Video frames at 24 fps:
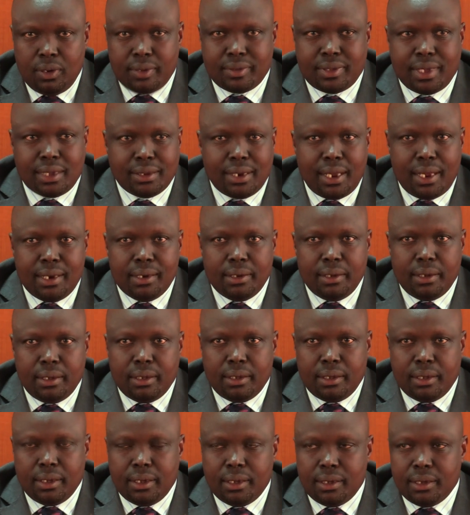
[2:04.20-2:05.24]
has just done
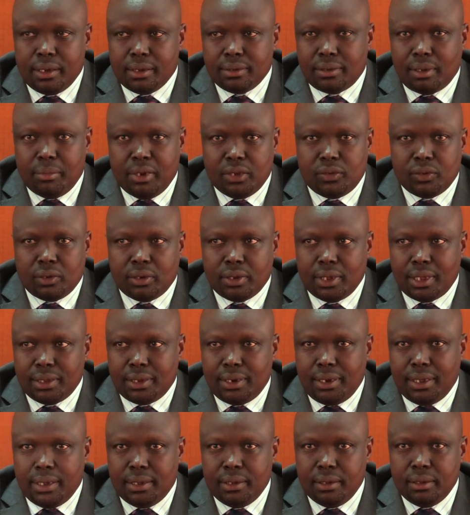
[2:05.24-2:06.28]
examination the other
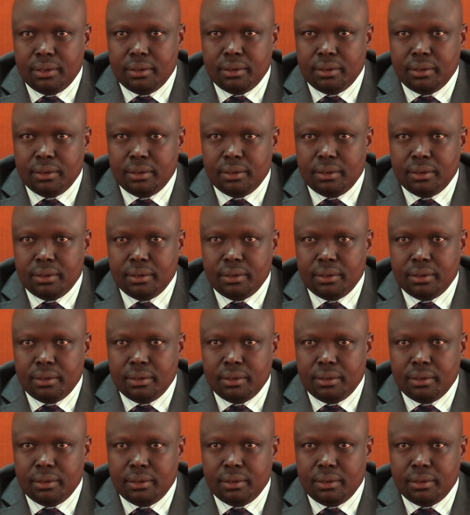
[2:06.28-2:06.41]
day,